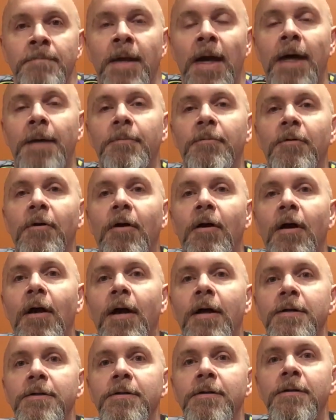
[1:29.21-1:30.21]
Admiral
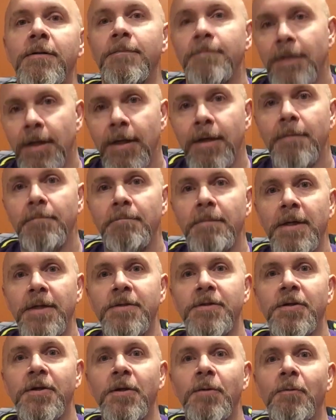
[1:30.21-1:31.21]
Ozzel,
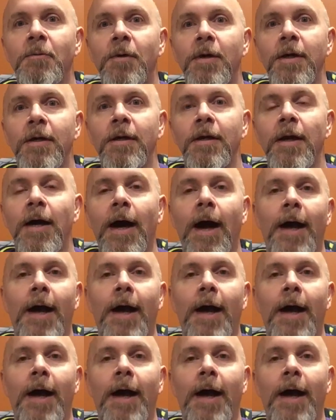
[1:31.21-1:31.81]
he's a good one.